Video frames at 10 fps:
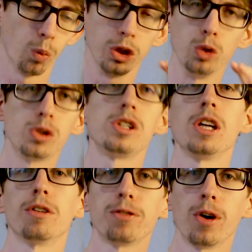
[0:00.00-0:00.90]
you
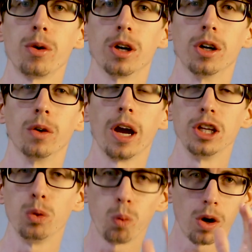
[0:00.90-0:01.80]
see a photo
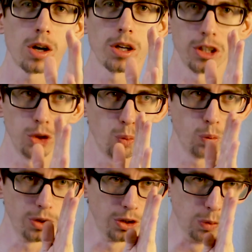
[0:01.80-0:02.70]
and you want you
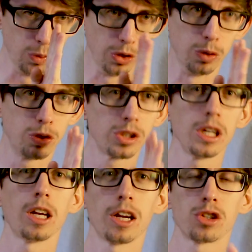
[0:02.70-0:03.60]
you you
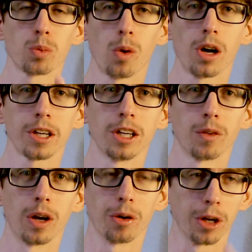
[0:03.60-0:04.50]
see it as you're walking
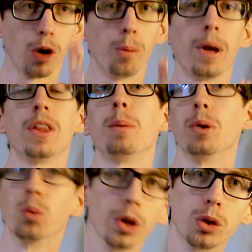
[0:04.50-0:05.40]
around. You're like, oh man, that'd be
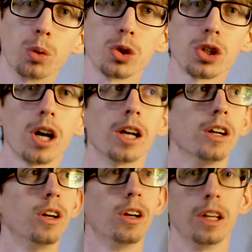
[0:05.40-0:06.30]
a really cool shot.
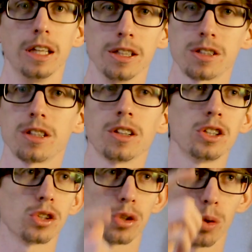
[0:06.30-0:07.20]

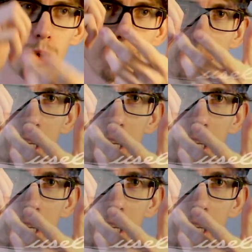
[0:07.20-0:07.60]
Instantly, just hold up